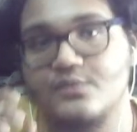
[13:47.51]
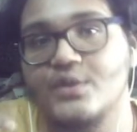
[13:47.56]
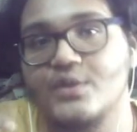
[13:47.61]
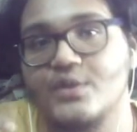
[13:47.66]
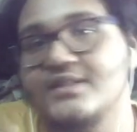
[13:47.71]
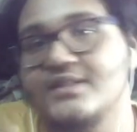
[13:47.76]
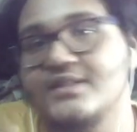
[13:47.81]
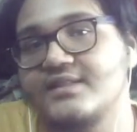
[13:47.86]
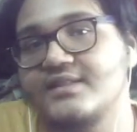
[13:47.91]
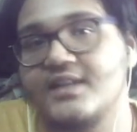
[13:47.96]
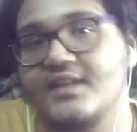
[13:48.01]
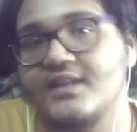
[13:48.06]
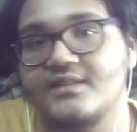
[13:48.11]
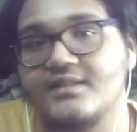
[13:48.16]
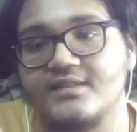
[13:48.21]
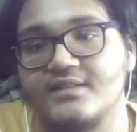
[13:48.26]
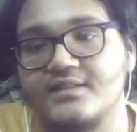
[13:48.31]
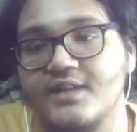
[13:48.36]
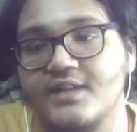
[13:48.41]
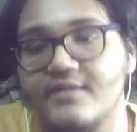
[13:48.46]
What is
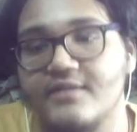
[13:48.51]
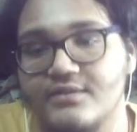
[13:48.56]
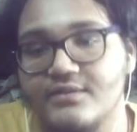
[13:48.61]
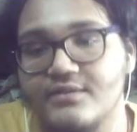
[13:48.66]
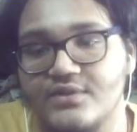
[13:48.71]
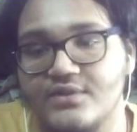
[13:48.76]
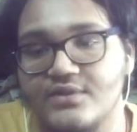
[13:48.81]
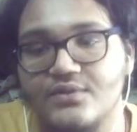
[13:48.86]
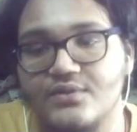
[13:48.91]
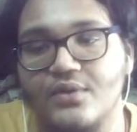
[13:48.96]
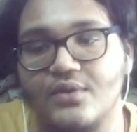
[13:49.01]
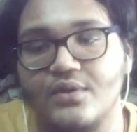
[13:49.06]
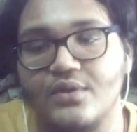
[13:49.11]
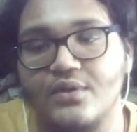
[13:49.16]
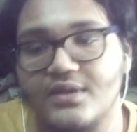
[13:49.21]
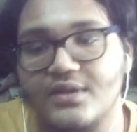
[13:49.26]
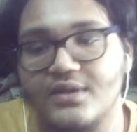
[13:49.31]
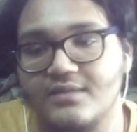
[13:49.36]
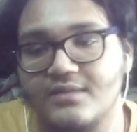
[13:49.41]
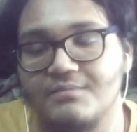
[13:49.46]
that service which is going
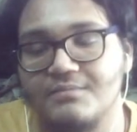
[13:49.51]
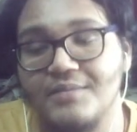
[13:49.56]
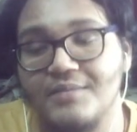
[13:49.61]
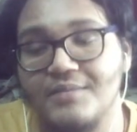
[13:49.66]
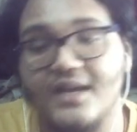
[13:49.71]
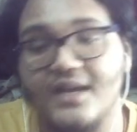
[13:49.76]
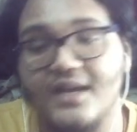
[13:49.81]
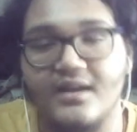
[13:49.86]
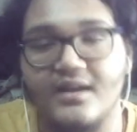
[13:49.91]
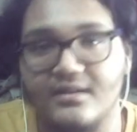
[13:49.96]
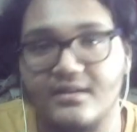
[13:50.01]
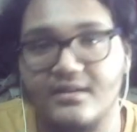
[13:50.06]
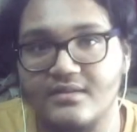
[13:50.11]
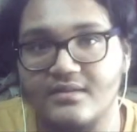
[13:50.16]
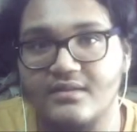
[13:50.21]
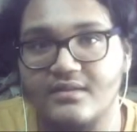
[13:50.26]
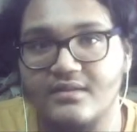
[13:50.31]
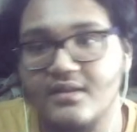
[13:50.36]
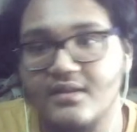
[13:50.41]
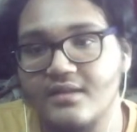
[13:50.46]
on behind
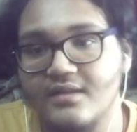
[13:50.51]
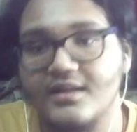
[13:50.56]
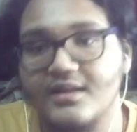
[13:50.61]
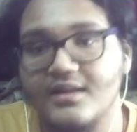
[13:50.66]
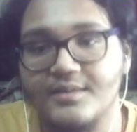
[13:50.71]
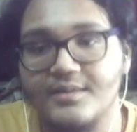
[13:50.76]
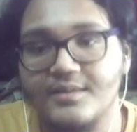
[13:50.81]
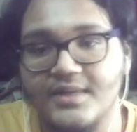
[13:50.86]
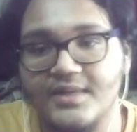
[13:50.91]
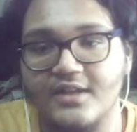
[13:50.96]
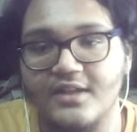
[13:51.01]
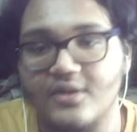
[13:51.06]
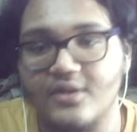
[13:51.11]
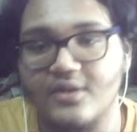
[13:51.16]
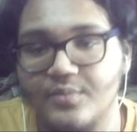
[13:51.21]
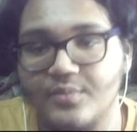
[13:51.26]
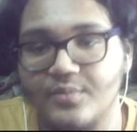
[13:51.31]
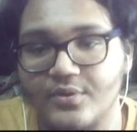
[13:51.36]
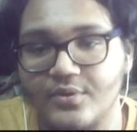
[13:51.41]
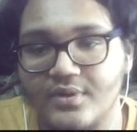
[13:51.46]
that
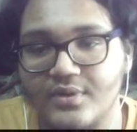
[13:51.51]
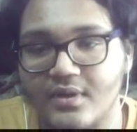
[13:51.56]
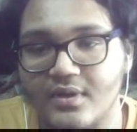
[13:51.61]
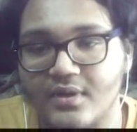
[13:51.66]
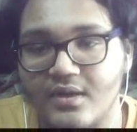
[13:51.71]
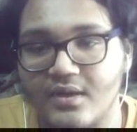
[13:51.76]
particular port,